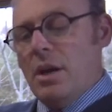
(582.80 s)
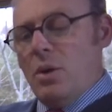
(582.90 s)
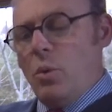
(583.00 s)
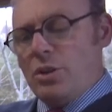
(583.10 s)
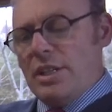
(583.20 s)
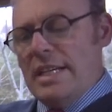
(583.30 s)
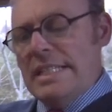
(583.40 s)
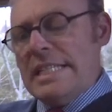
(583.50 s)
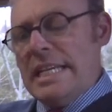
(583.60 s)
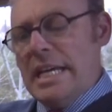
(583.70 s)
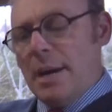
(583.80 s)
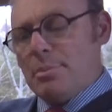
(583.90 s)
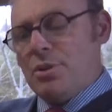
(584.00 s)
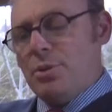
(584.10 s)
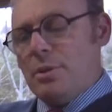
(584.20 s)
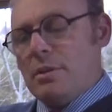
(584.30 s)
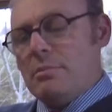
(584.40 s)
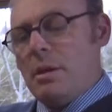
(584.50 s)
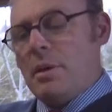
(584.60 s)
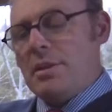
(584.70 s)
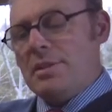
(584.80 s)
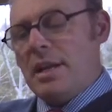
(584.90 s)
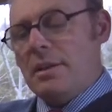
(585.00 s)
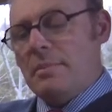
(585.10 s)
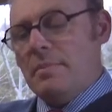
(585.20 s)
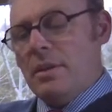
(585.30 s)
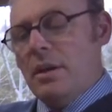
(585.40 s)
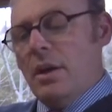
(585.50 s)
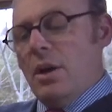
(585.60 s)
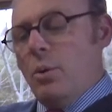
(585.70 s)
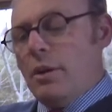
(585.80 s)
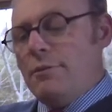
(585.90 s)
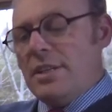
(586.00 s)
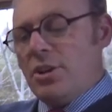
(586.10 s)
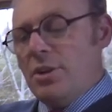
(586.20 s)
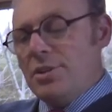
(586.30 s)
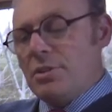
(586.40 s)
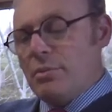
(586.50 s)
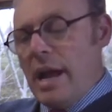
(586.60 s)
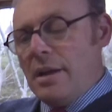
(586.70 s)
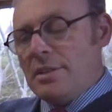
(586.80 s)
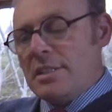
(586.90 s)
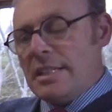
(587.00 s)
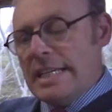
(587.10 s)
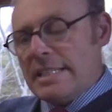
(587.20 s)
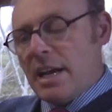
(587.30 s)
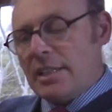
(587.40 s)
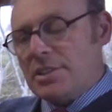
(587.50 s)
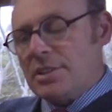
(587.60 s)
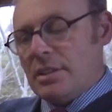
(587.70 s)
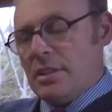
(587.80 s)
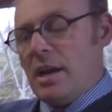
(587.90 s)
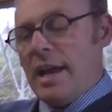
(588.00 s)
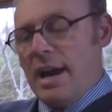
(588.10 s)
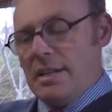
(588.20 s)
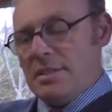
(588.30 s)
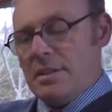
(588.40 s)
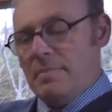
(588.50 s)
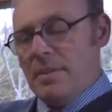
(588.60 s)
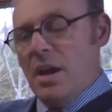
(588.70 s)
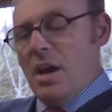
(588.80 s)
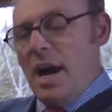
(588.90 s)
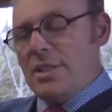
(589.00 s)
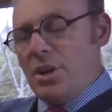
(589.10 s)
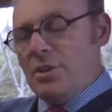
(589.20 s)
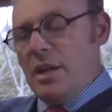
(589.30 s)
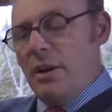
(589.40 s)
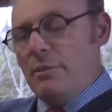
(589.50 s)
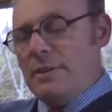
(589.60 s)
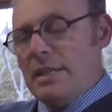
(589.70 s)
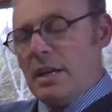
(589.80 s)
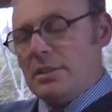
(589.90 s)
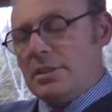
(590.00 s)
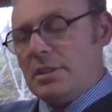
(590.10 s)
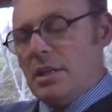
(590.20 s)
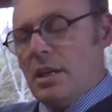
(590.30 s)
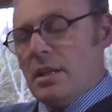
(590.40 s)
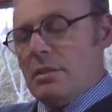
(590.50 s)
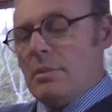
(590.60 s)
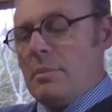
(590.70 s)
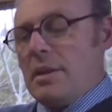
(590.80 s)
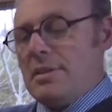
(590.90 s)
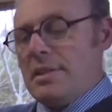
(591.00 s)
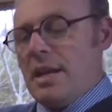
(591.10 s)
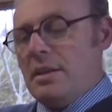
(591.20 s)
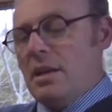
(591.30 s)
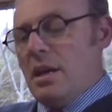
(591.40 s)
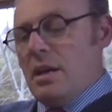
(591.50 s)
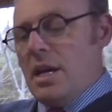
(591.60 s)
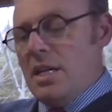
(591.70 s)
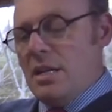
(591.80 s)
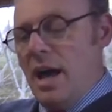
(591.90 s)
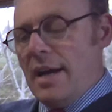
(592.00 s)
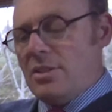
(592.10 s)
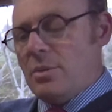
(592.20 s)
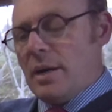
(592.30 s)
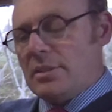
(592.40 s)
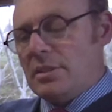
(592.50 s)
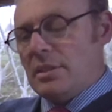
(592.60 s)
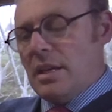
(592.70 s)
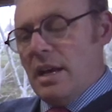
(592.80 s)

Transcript: "What is he up to?" my mother said. "What if he turns around and sees us?" I asked. "I don't care if he does," my mother said. "He lied to us.